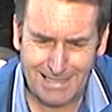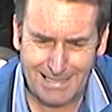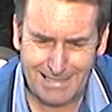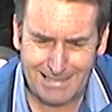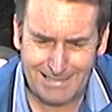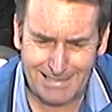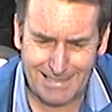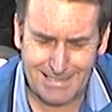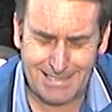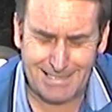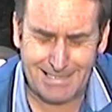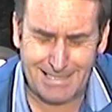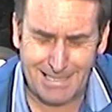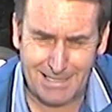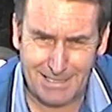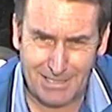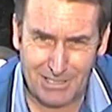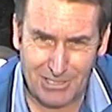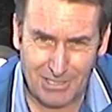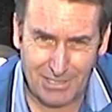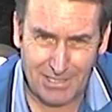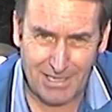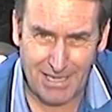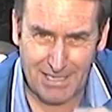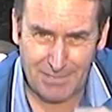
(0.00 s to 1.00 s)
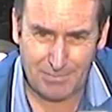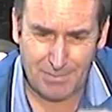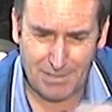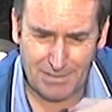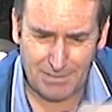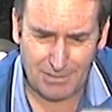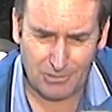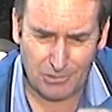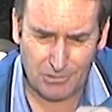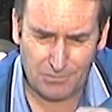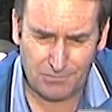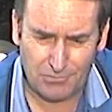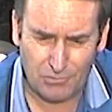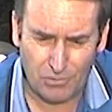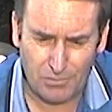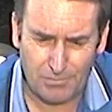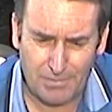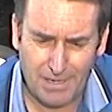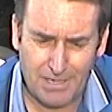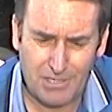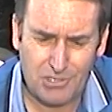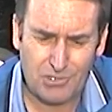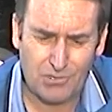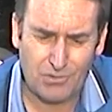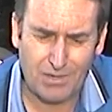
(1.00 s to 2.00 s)
That's the other key aspect to look for.
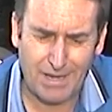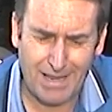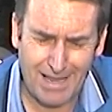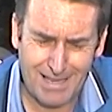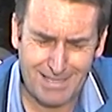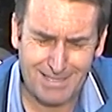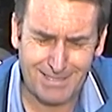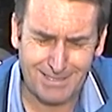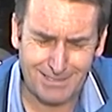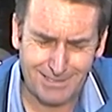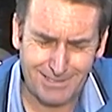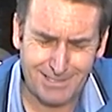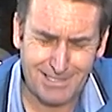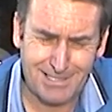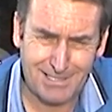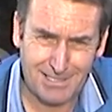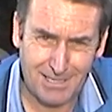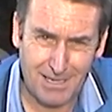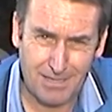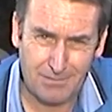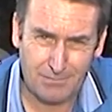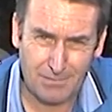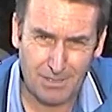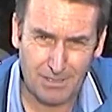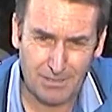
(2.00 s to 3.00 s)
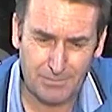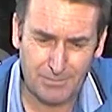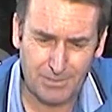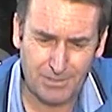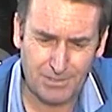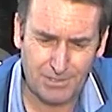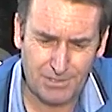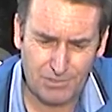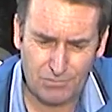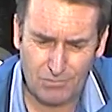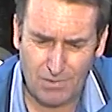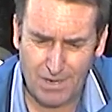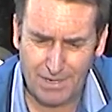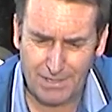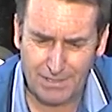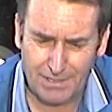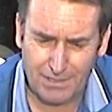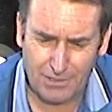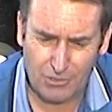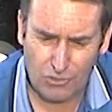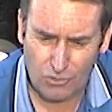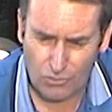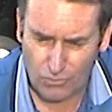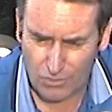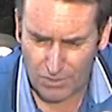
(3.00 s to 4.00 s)
Make sure it has at least 10 millimetres running
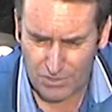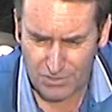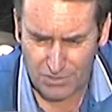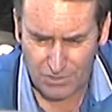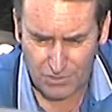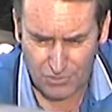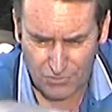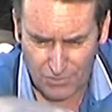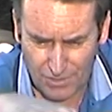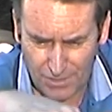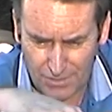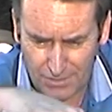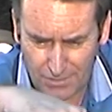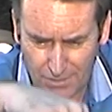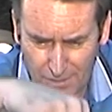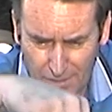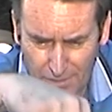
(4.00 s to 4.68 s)
across the tread,